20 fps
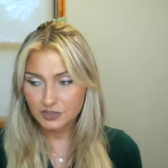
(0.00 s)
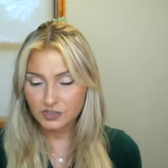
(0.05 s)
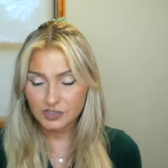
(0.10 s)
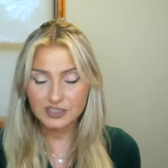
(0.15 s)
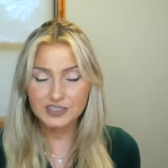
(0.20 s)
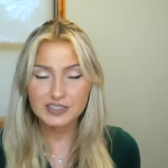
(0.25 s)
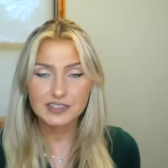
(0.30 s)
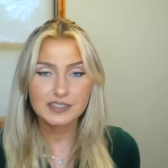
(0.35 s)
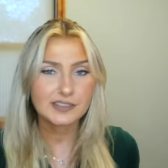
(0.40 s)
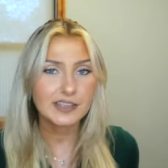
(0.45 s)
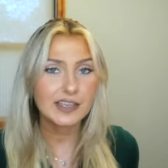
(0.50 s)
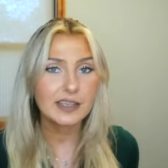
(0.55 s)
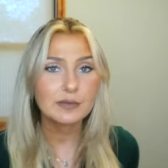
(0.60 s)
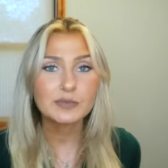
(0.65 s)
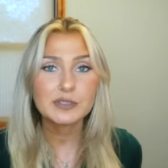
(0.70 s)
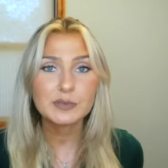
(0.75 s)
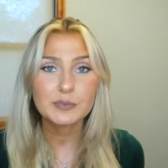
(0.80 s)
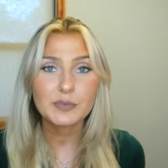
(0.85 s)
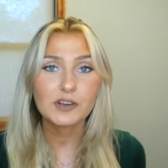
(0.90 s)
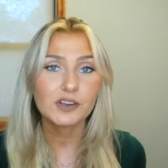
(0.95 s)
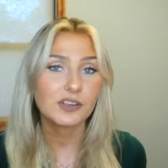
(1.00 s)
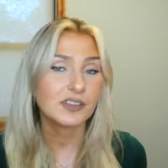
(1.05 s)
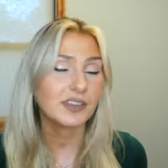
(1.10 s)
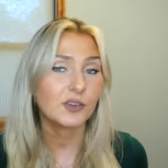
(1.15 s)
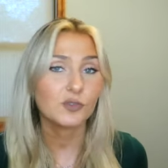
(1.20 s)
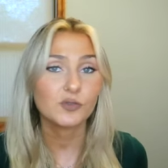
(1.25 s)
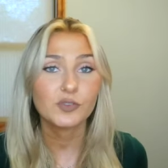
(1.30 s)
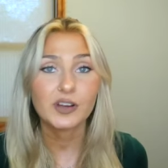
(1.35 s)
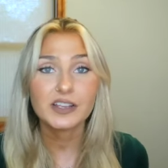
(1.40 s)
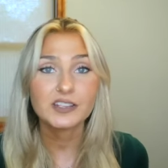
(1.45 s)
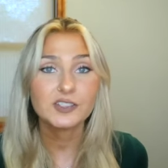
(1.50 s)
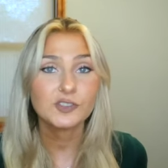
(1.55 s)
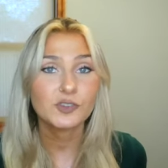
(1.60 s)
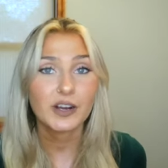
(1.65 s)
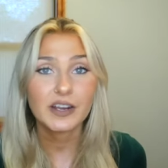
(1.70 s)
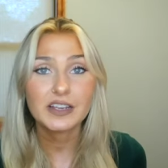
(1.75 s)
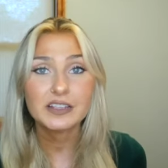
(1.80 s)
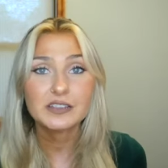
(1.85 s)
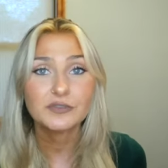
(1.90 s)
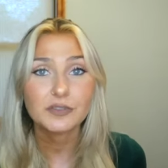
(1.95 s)
the same spirit that raised
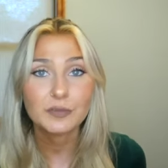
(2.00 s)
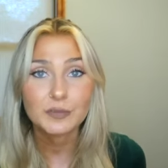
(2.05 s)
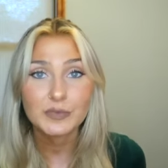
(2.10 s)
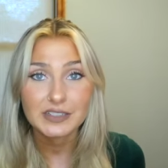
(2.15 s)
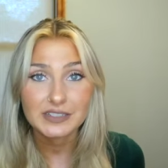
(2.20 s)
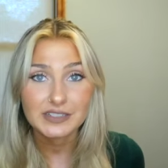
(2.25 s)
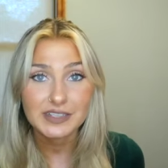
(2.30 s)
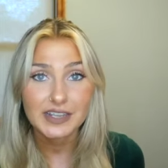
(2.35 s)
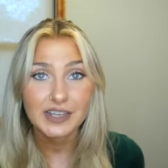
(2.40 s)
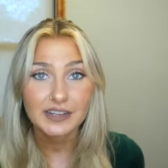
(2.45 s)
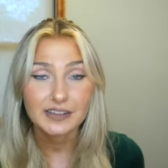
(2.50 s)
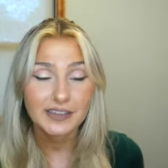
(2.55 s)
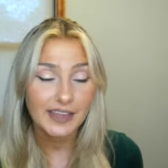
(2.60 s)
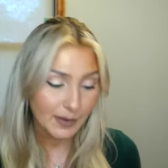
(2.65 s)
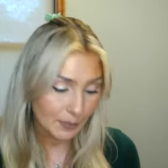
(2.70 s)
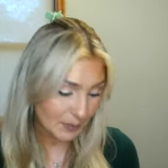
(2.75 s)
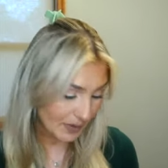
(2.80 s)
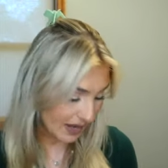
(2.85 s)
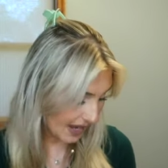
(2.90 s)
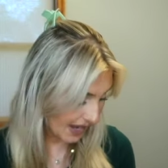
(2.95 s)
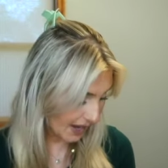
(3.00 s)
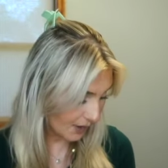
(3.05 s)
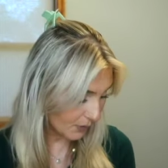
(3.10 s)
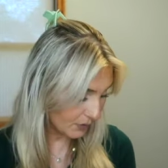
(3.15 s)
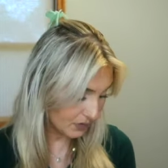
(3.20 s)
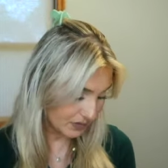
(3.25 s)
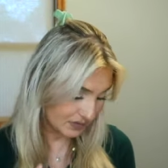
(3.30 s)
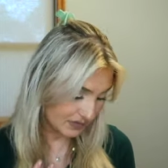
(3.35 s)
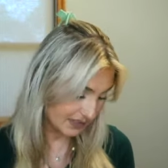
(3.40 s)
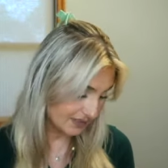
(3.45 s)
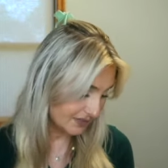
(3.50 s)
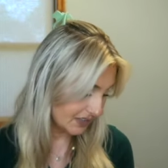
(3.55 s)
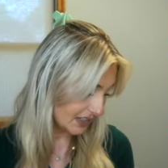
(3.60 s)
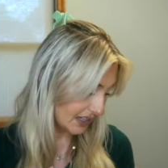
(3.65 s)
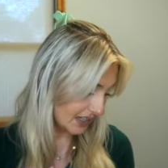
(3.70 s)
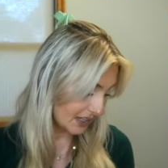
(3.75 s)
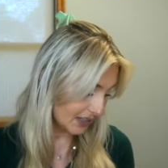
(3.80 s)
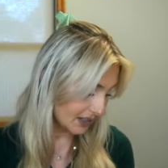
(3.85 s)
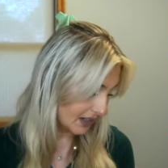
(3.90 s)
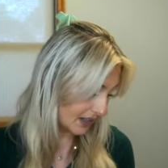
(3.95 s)
Christ from the dead, that power is
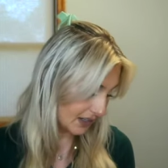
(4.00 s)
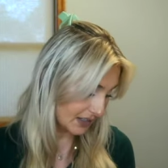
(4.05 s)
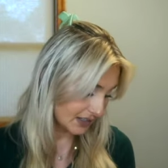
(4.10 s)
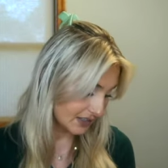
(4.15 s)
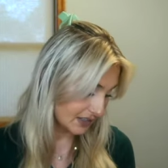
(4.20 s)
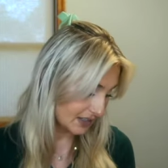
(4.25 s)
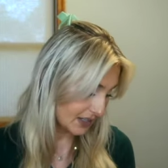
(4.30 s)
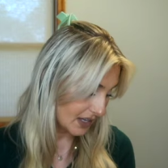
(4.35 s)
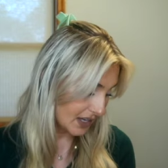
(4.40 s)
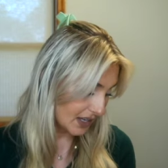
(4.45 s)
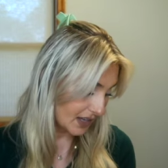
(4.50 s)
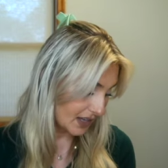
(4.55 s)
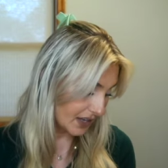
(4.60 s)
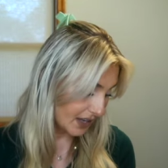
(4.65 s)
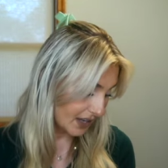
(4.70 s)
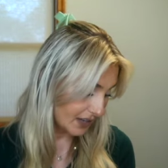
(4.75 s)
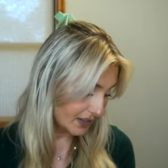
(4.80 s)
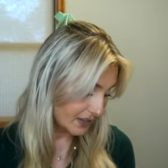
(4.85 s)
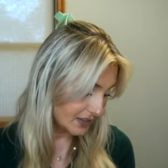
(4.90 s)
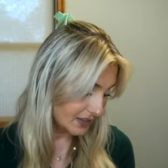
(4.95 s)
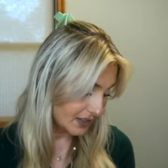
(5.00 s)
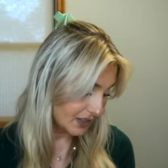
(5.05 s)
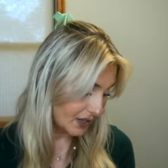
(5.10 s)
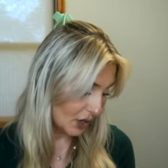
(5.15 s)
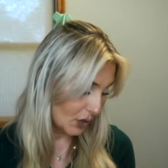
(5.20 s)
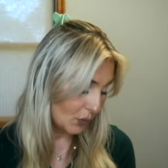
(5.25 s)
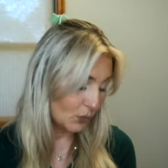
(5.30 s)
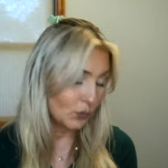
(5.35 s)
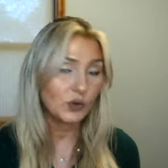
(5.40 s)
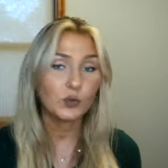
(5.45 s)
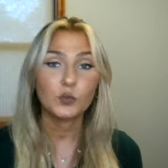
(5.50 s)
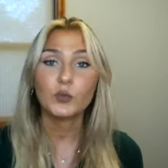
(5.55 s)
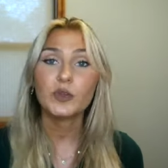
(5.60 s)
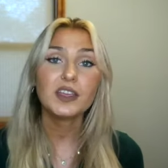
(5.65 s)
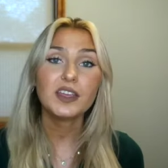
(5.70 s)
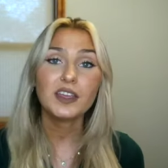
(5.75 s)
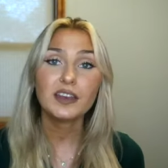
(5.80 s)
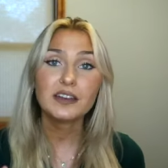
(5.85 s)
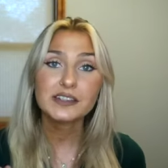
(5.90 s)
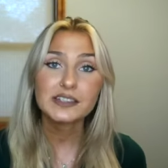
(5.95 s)
living in us. And when
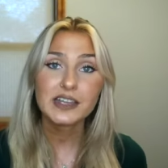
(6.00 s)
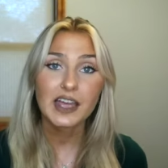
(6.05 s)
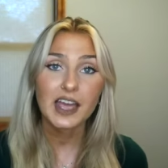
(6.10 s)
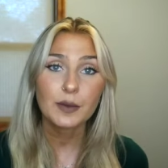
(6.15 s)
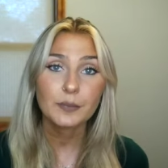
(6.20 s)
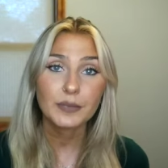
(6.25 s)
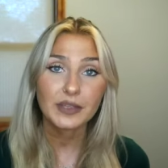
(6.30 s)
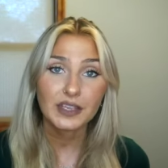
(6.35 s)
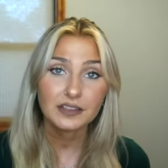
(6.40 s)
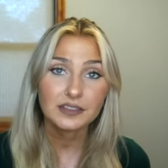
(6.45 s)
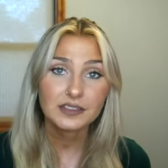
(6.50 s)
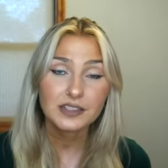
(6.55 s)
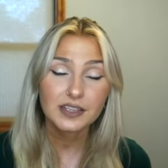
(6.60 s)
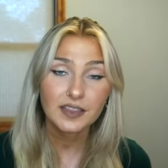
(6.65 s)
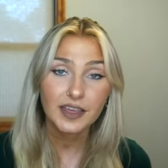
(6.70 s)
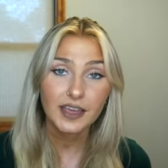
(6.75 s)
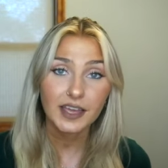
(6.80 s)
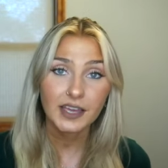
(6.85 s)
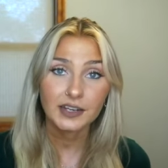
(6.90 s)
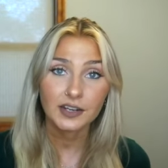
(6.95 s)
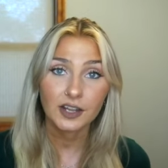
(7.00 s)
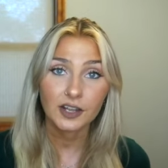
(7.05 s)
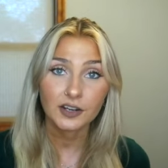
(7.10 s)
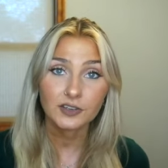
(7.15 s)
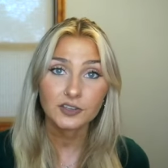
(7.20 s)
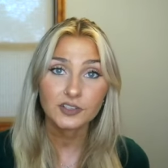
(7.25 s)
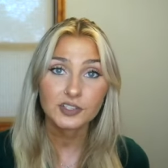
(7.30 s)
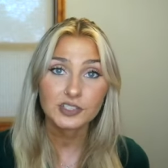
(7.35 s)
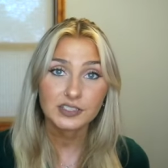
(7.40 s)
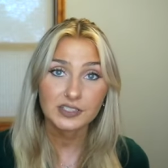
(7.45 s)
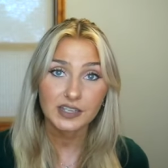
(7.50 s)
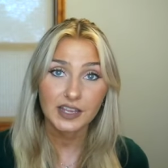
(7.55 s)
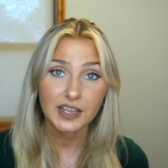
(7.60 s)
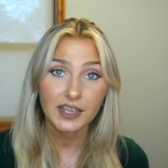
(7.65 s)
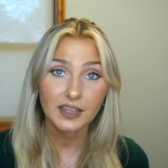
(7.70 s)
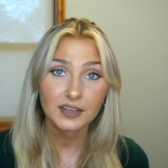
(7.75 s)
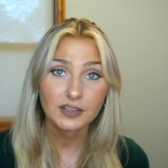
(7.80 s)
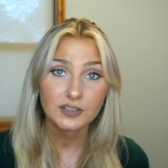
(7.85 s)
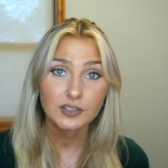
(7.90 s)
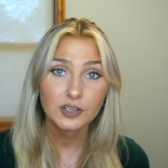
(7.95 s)
we can tap into that and
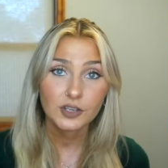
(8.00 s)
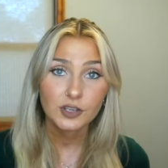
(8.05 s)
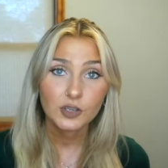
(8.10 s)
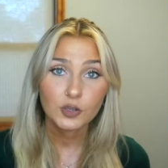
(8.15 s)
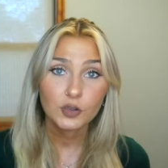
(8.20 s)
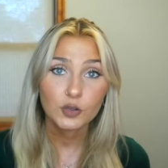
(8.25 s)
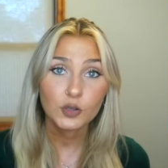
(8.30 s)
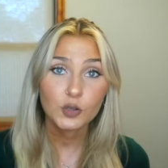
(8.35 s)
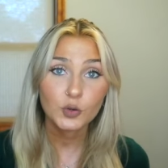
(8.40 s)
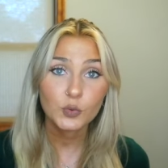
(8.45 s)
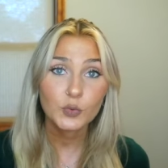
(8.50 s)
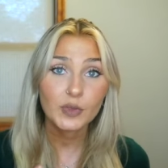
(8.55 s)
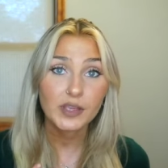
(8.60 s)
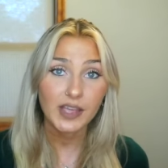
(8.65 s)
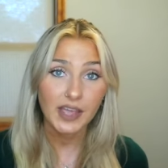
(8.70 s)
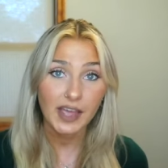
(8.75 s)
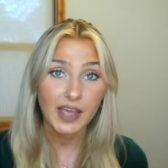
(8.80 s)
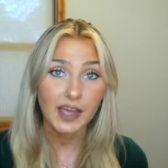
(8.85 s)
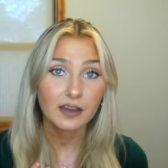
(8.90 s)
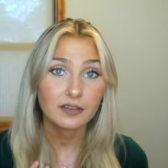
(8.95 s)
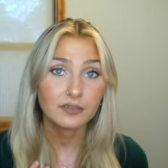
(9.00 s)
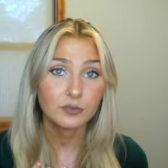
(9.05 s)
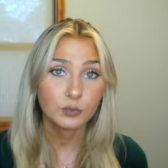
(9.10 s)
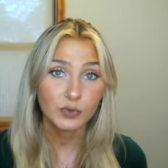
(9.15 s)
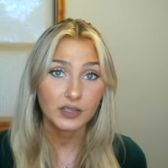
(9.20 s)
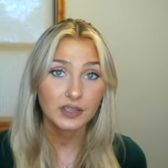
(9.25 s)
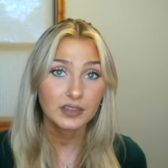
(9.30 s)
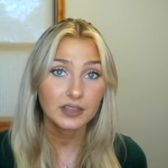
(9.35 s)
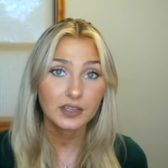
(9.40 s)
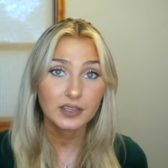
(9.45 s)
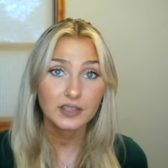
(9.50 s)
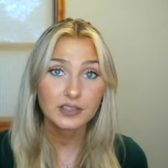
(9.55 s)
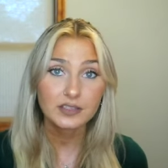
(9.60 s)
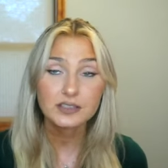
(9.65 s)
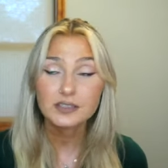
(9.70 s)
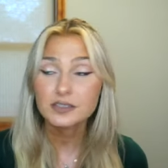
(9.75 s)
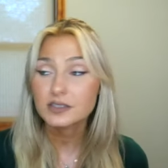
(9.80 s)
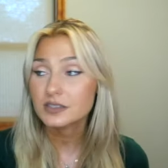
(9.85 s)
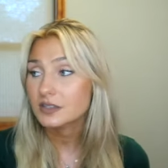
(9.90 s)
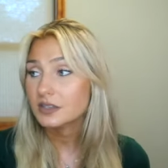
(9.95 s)
understand who we have with
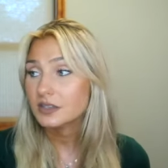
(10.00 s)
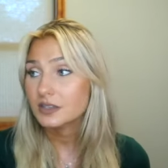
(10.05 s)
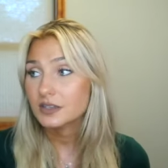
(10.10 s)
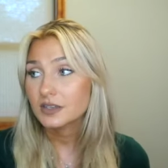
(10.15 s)
us,